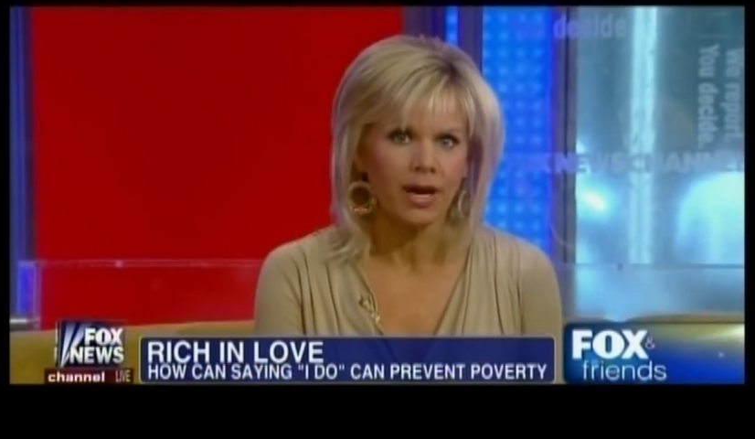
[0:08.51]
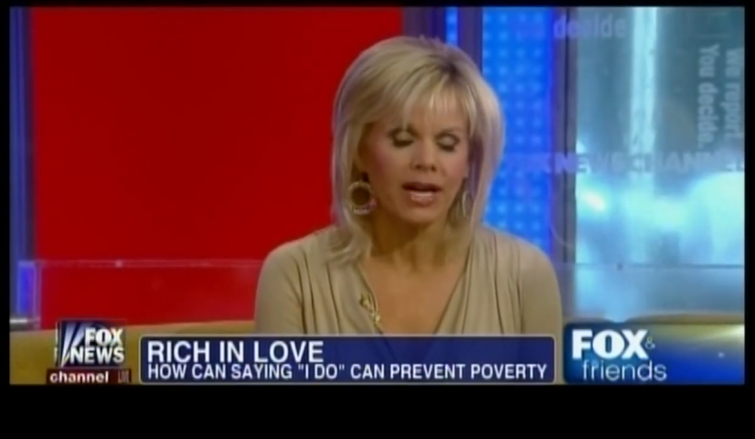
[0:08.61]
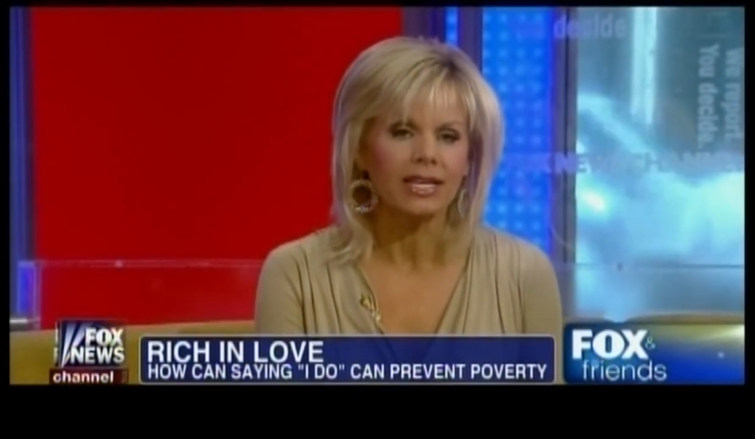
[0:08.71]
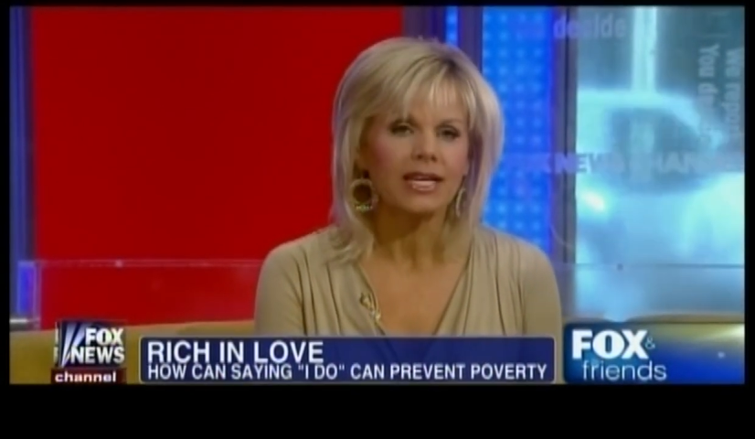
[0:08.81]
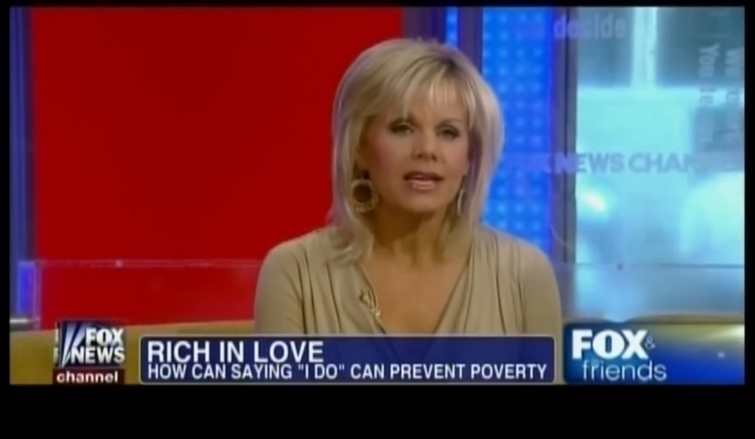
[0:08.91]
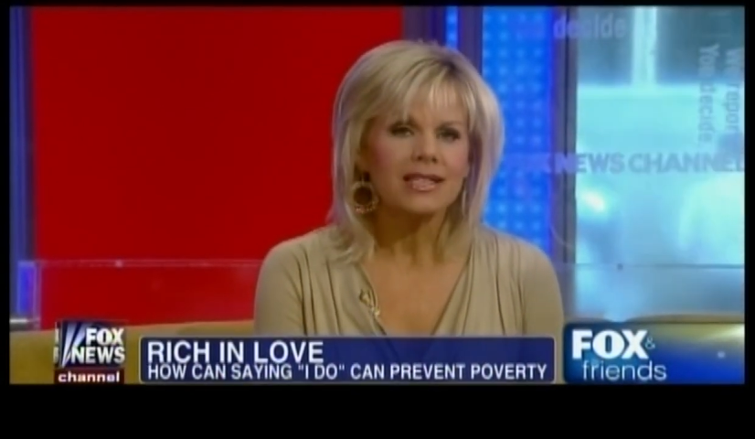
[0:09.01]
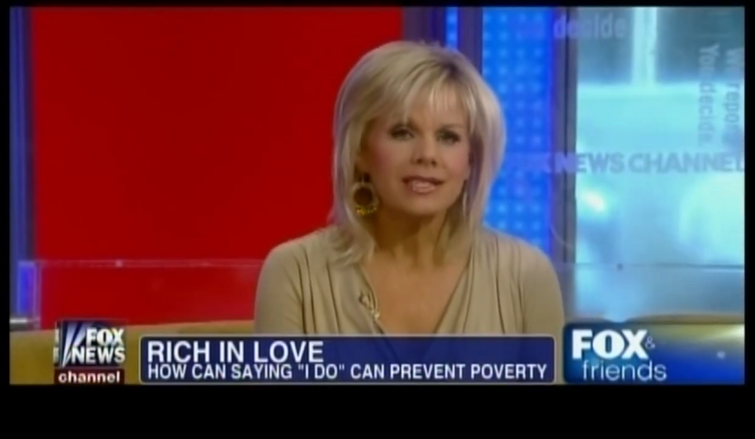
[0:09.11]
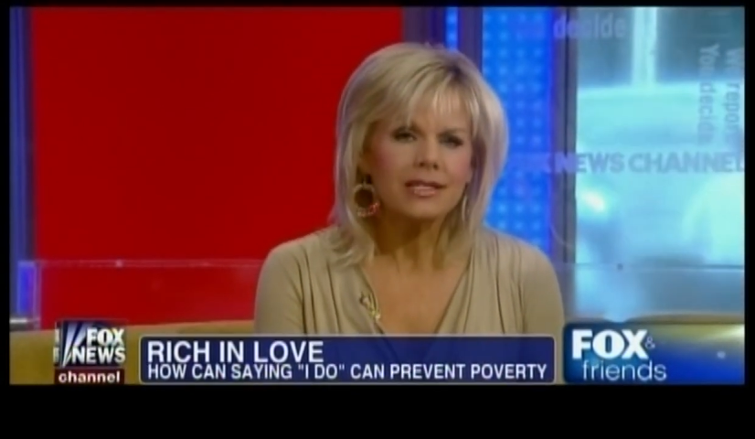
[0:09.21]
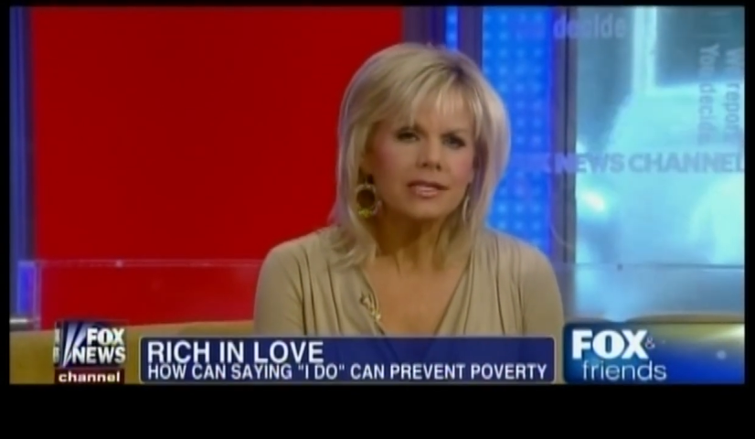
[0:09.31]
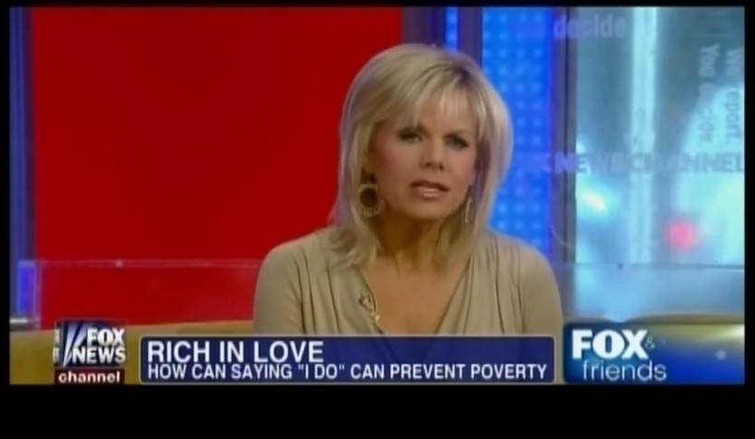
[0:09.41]
But
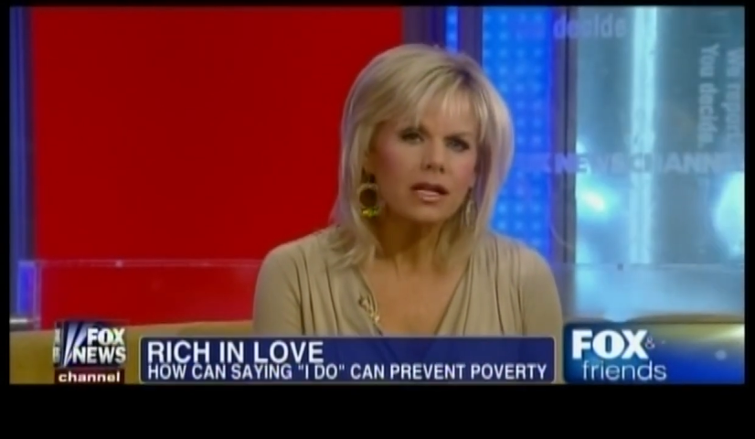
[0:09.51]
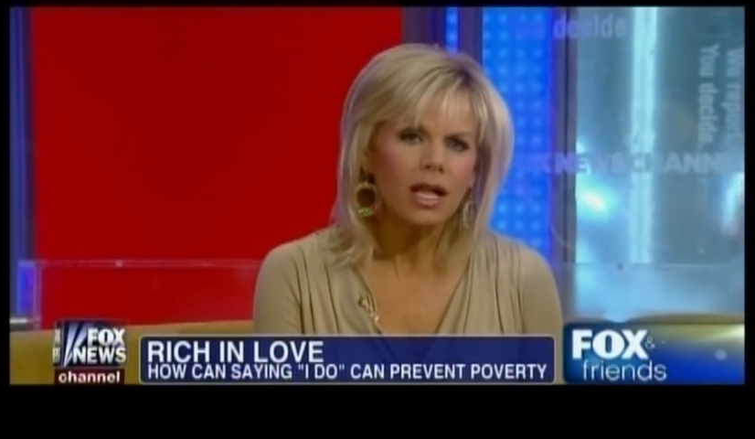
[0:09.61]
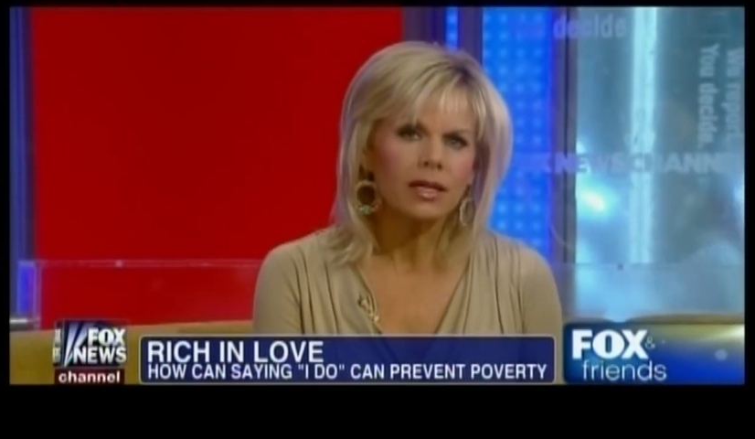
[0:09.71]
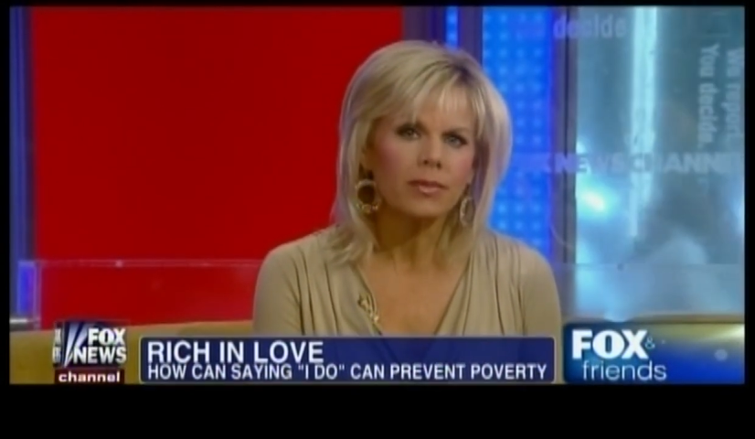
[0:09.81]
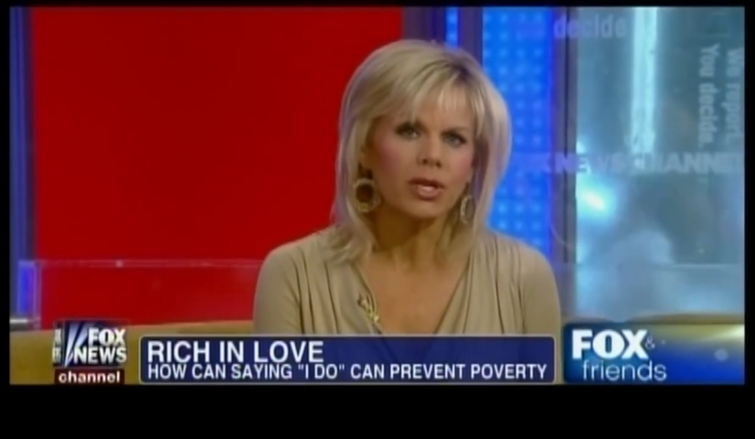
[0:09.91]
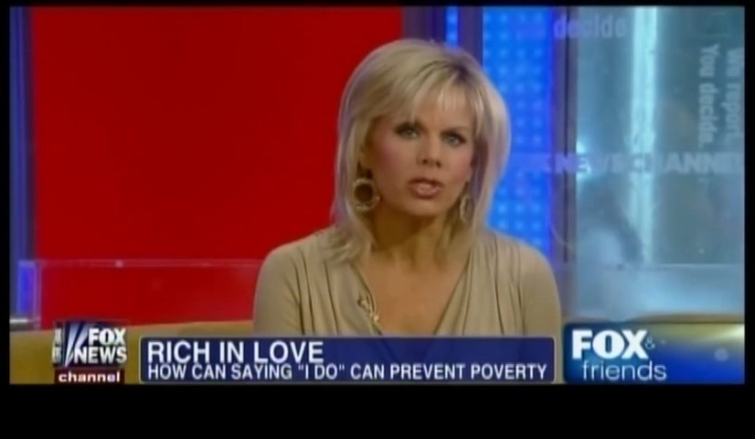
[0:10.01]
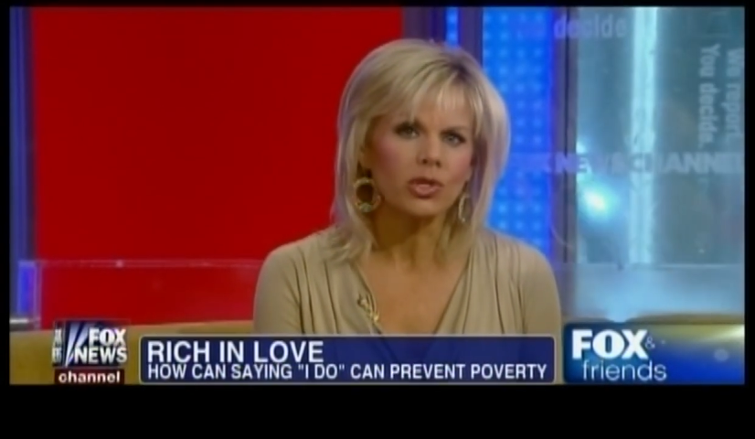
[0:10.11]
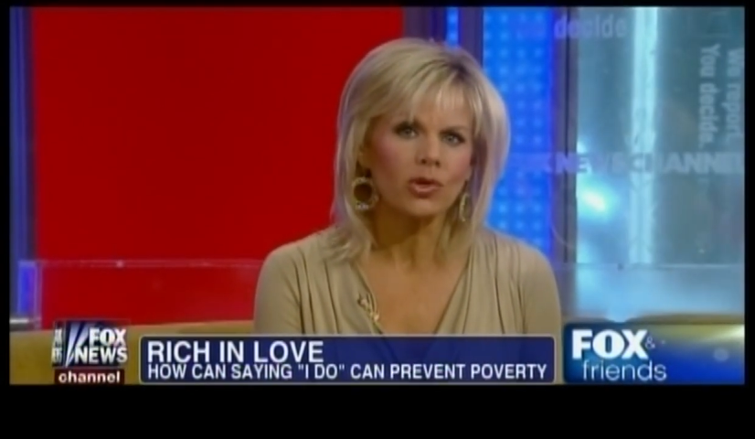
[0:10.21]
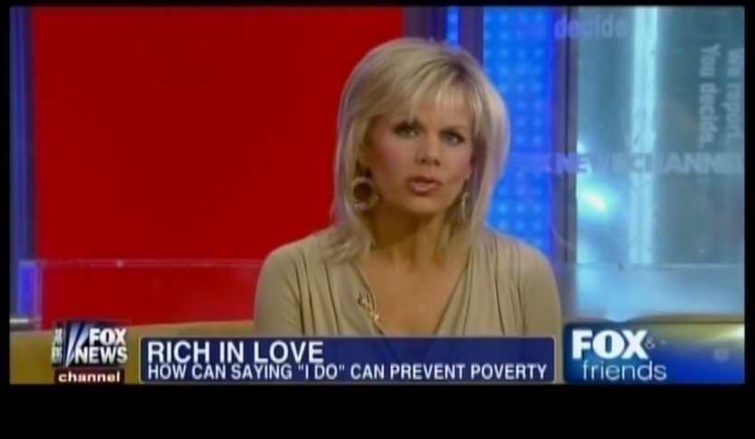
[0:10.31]
does the decline in marriage